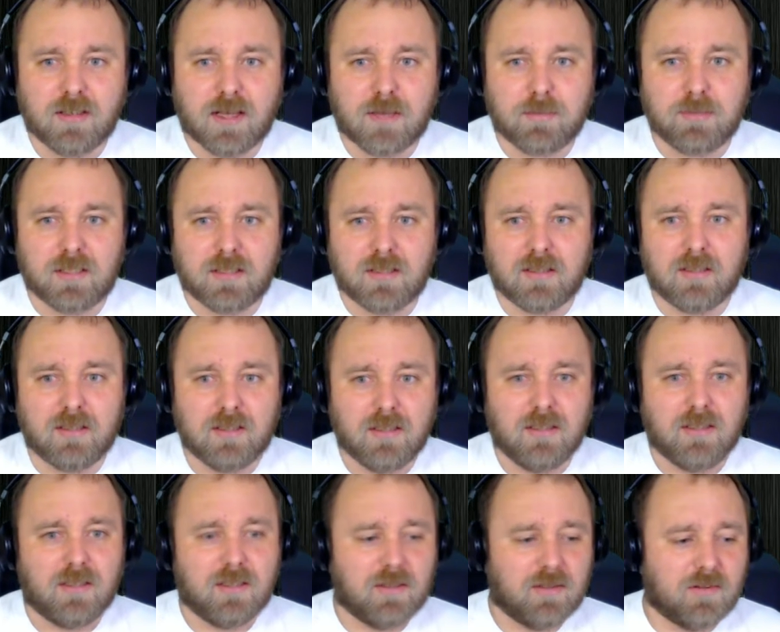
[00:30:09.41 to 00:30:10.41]
I mean,
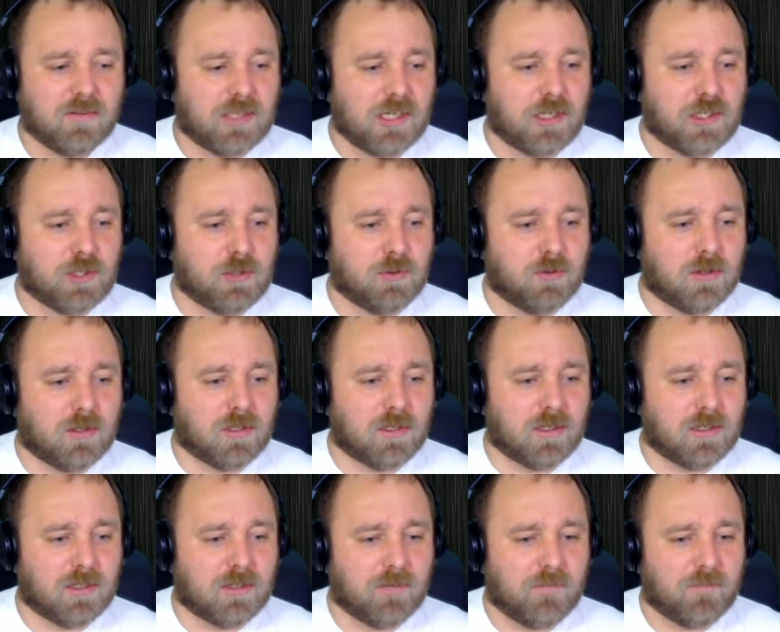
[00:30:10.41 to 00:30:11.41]
there you
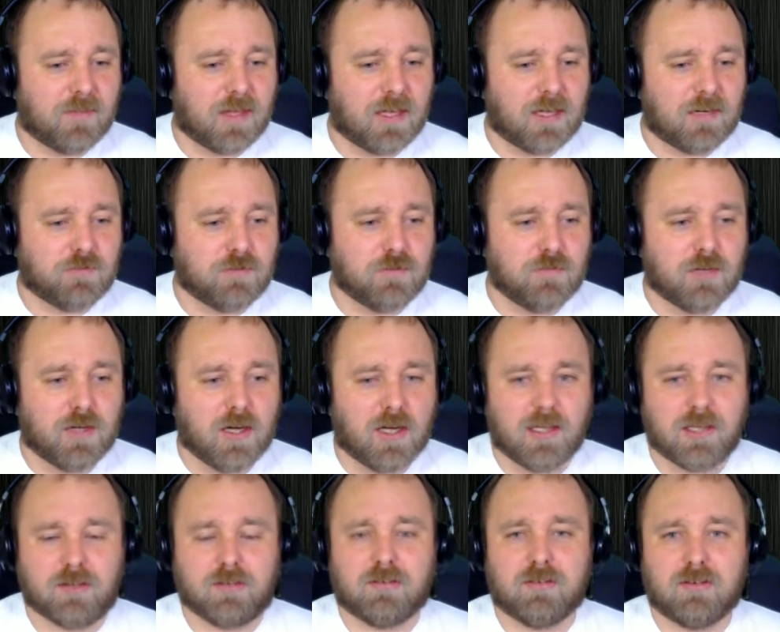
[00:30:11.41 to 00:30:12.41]
are, and if you've got,
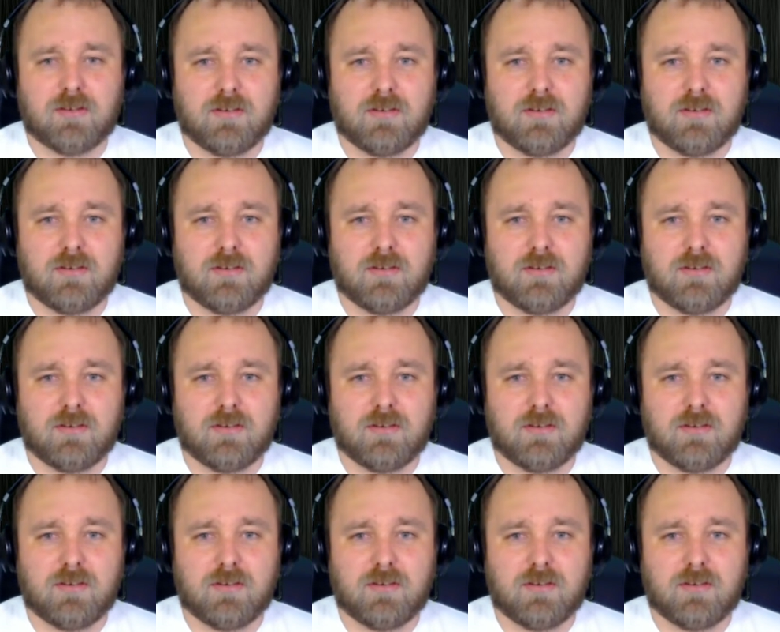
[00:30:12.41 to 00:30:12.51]
like,